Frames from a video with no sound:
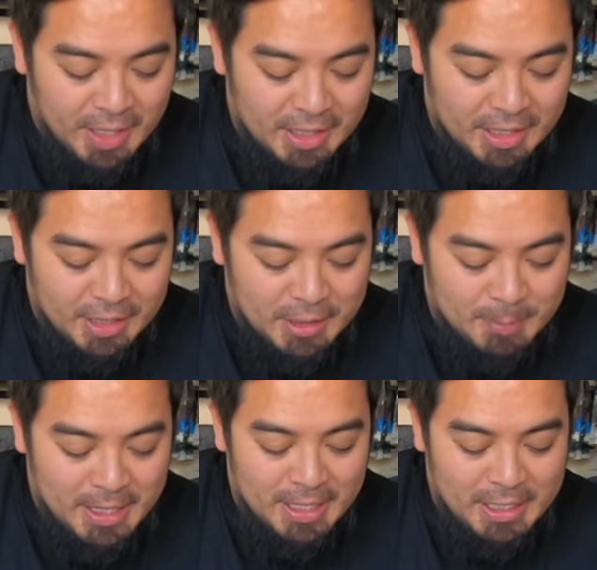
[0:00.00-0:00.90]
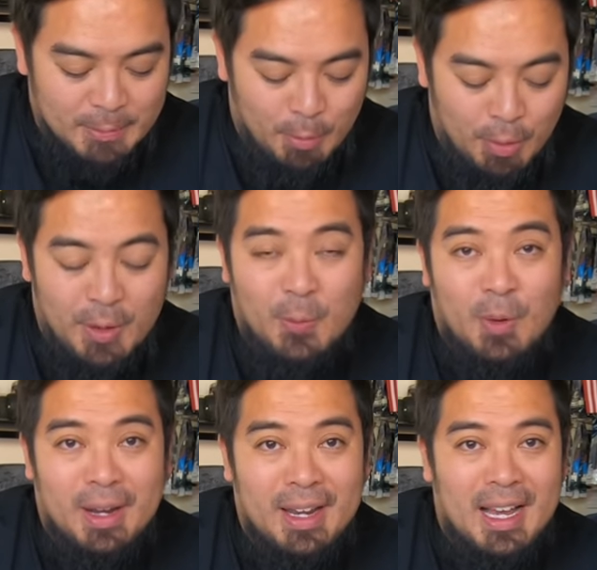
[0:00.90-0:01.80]
And then the speed is zero point
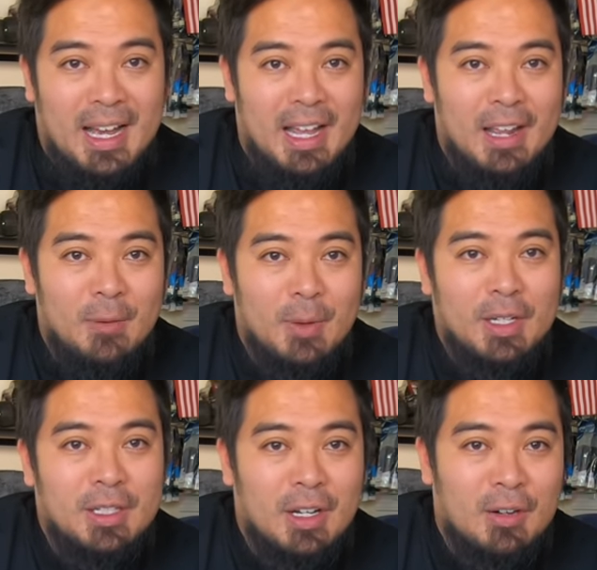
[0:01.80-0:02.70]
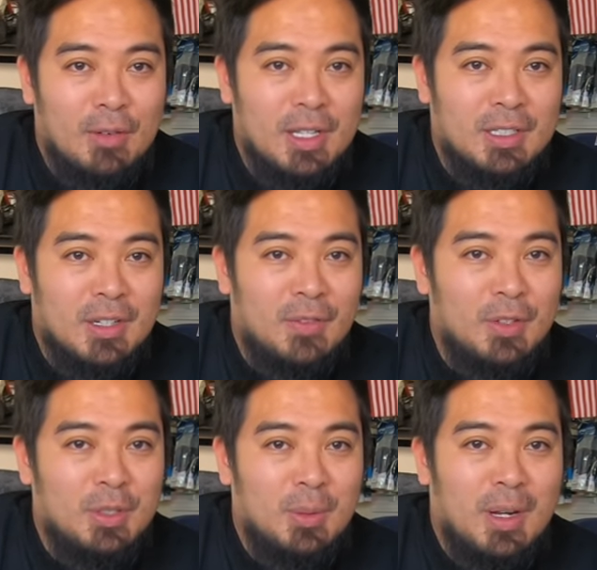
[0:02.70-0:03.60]
one nine, which on race
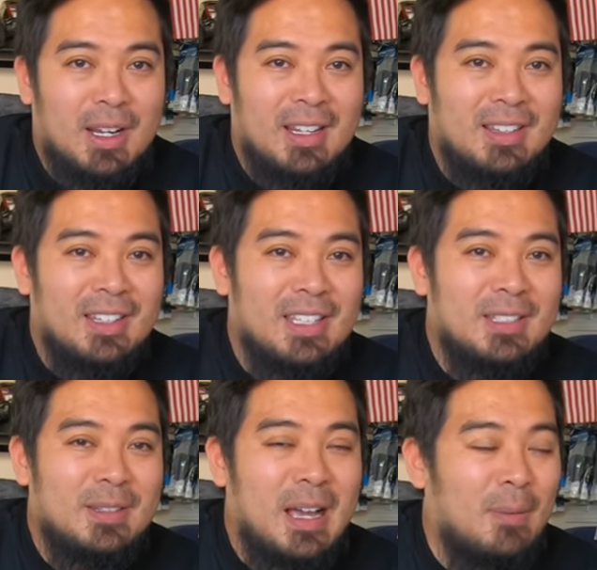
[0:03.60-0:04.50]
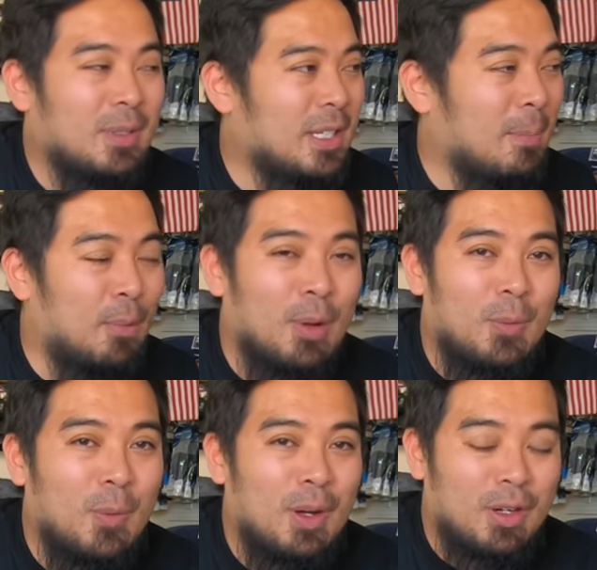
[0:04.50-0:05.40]
servos, you want it at least, I would say zero
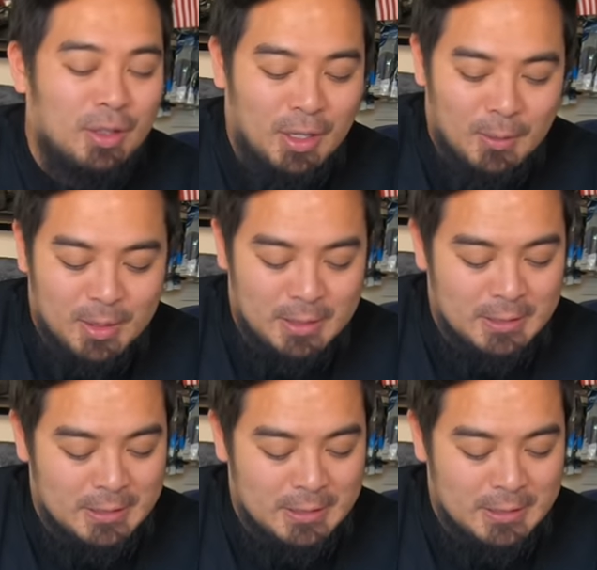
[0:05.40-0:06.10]
point one or lower.